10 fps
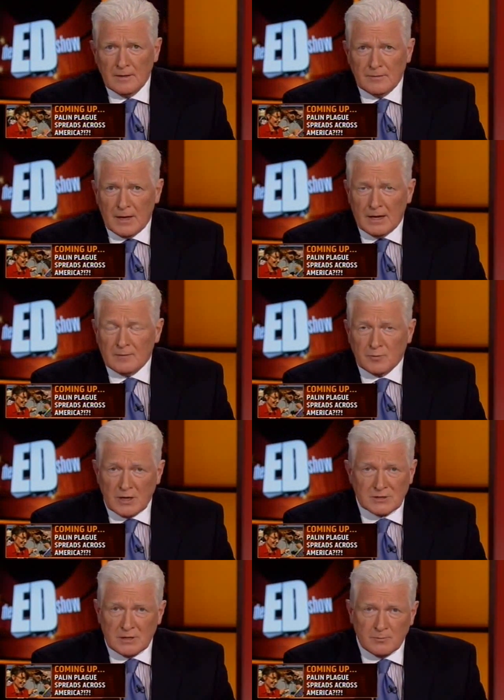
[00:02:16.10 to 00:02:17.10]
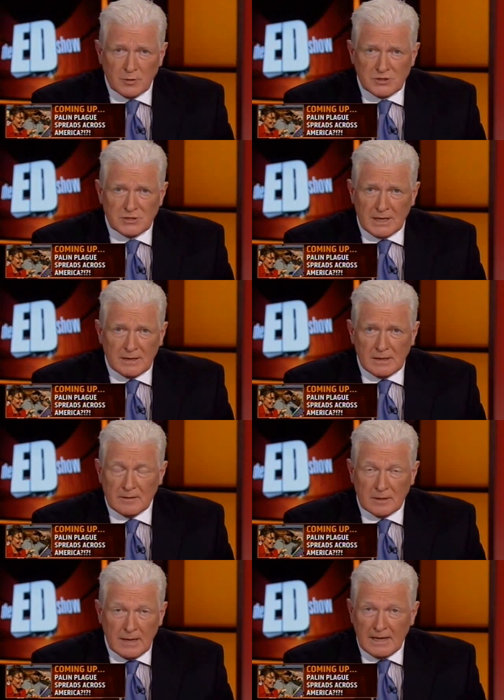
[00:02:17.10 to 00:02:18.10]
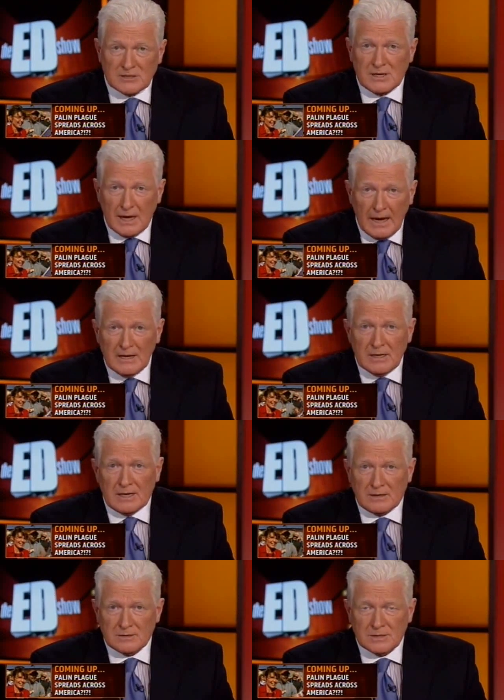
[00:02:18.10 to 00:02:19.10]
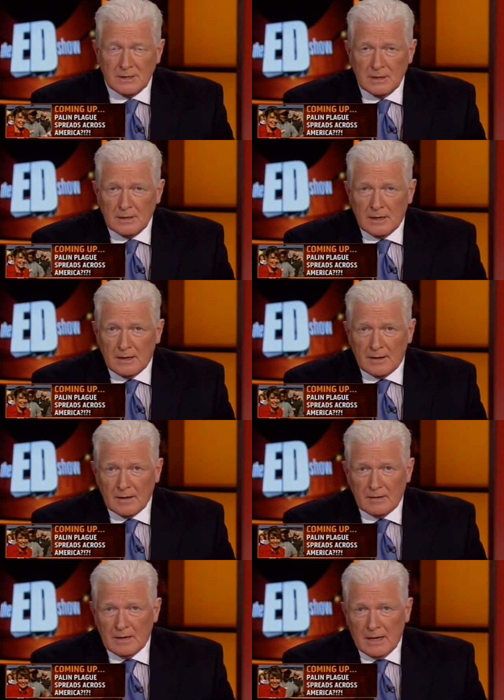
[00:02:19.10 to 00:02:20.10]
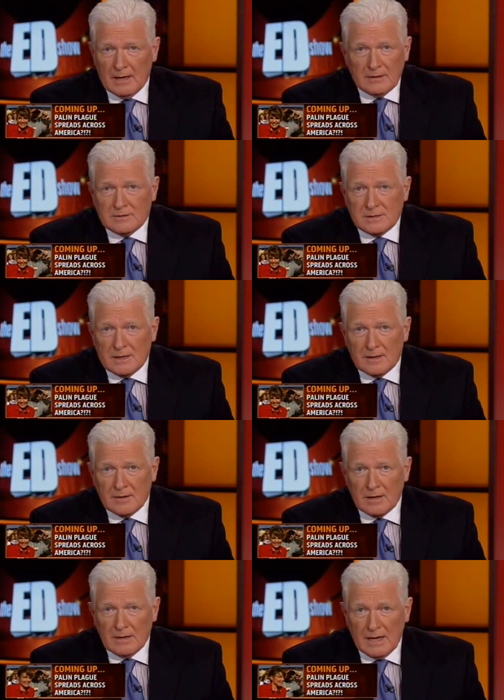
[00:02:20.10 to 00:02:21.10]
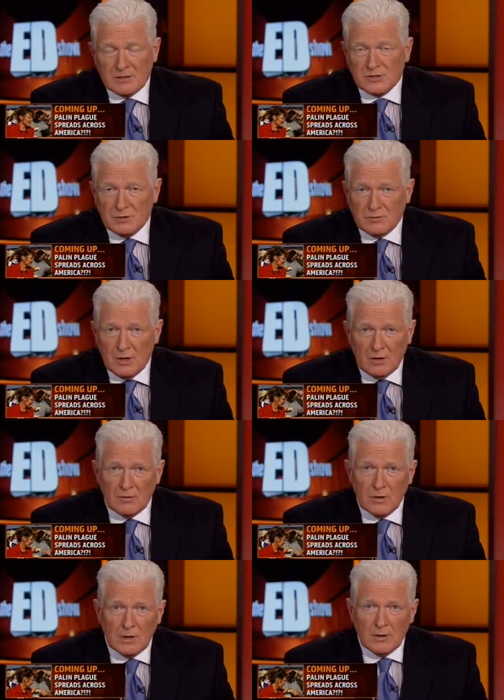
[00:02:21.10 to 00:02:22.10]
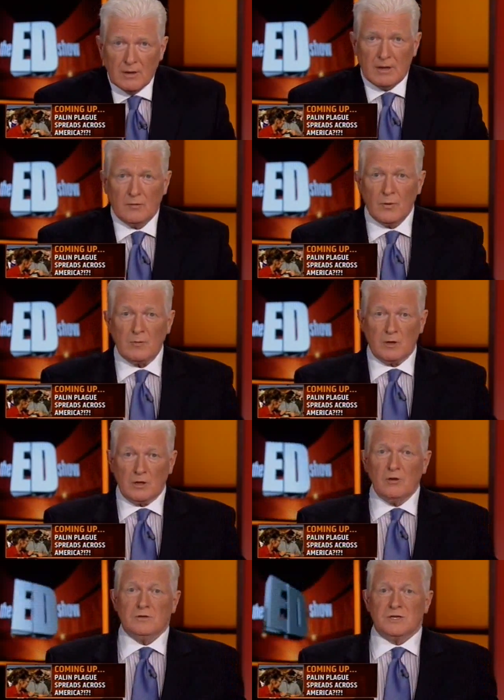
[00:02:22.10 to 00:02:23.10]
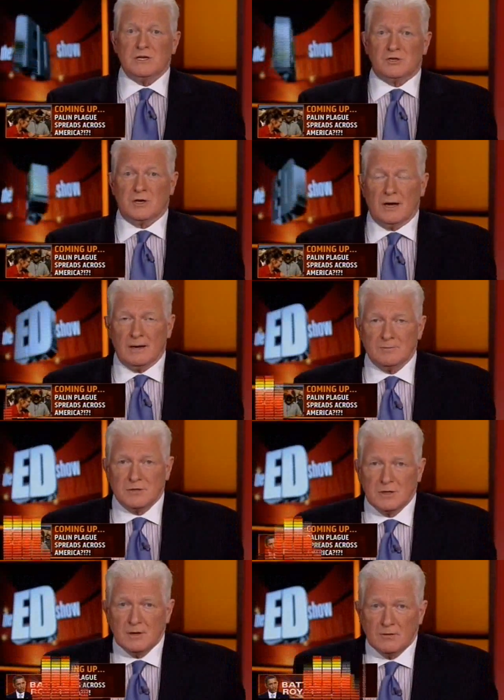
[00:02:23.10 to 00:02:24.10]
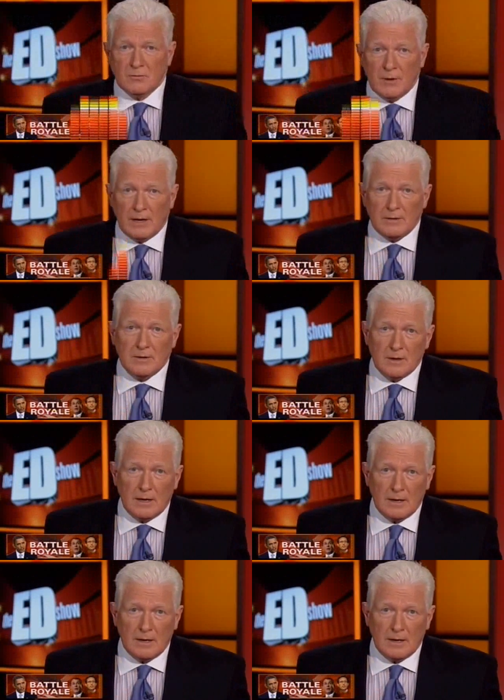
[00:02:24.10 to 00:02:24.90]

than President Bush did in the last 8 years. And as you know, we were losing jobs when